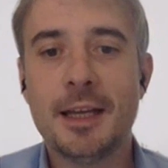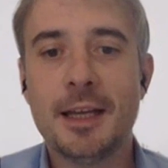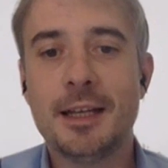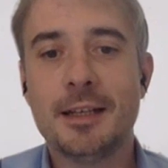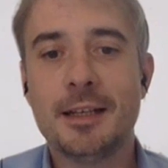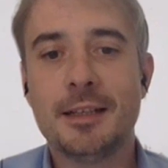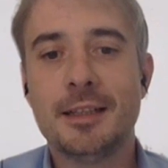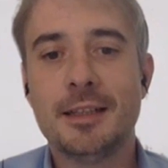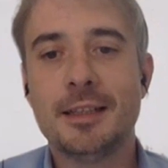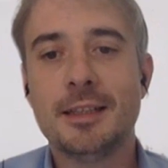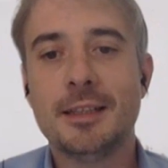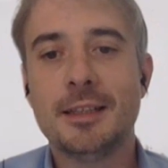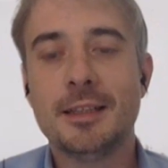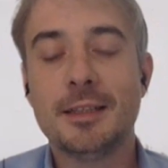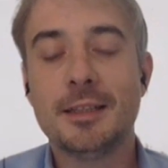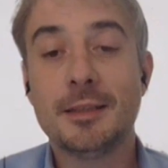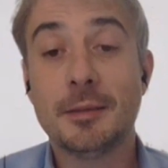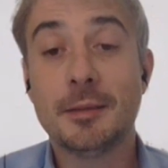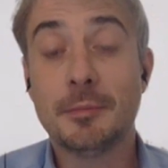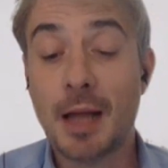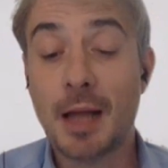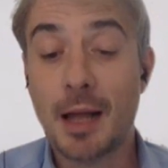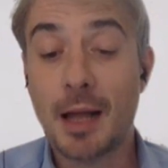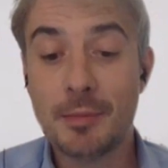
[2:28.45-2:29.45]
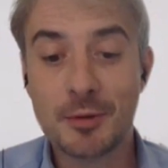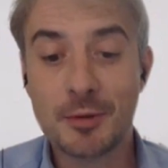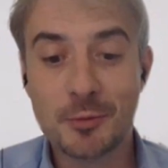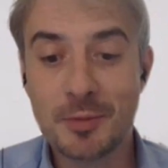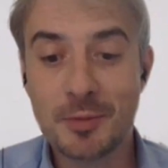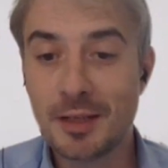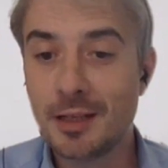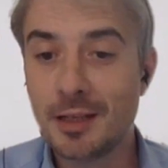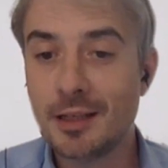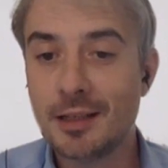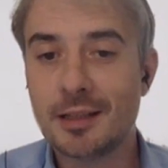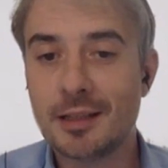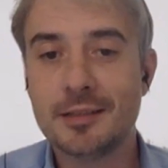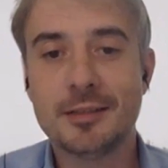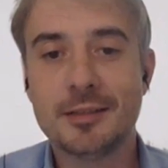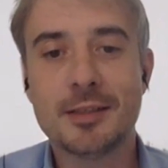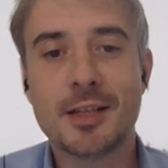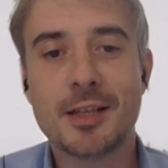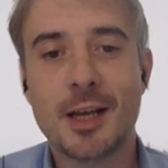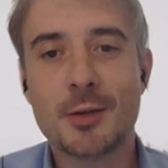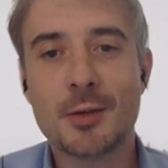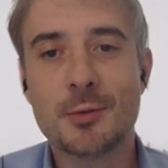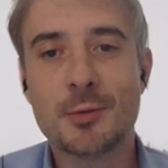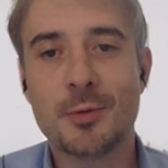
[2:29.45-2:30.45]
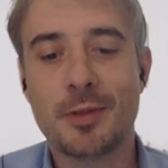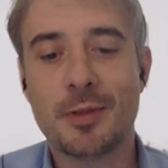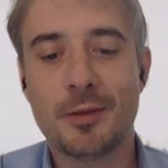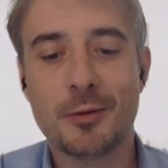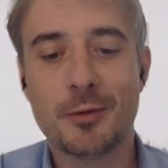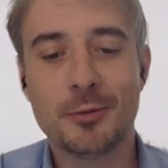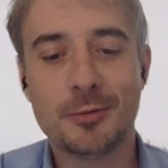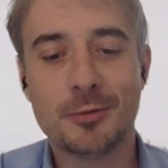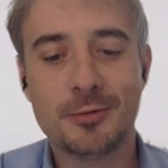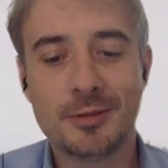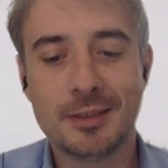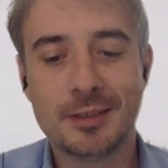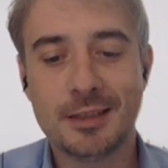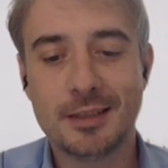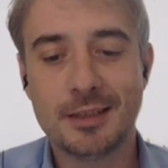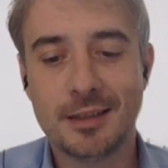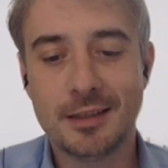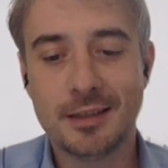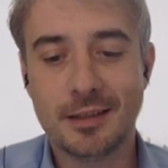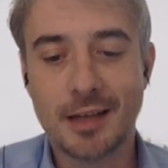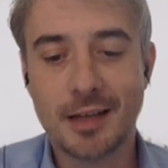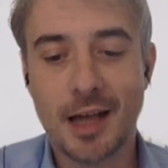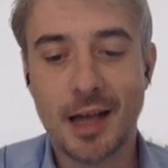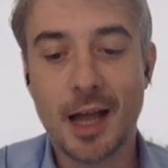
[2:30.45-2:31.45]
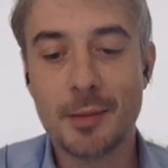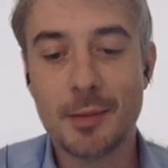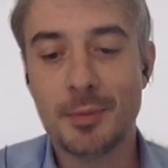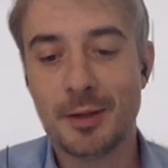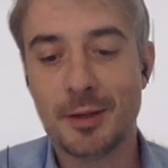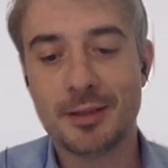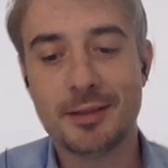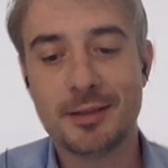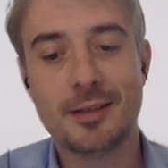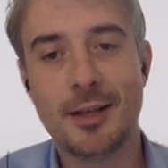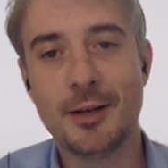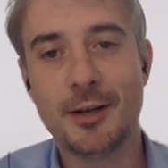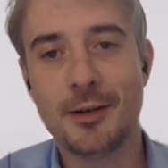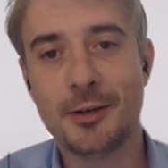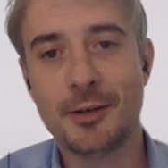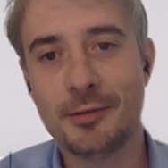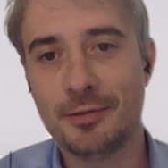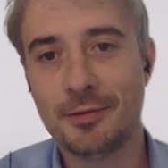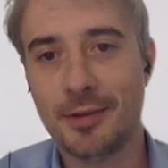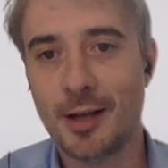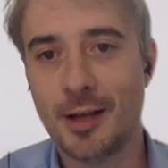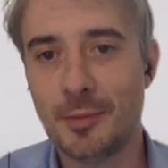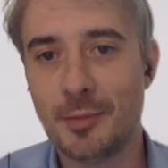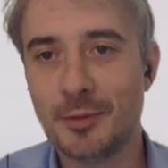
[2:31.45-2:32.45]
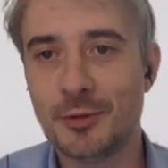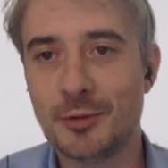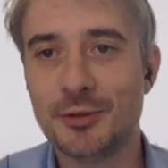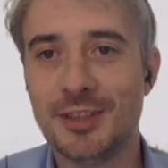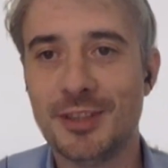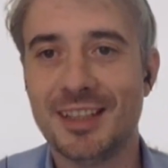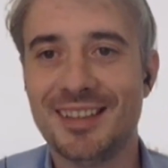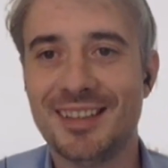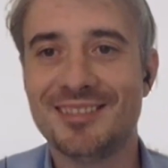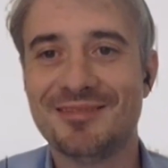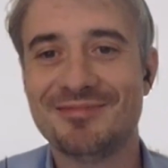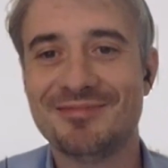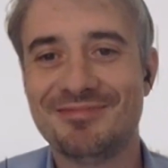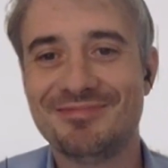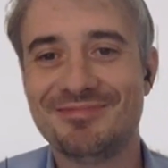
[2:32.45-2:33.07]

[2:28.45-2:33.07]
And I'm happy to be here and discuss with you hybrid learning environment today.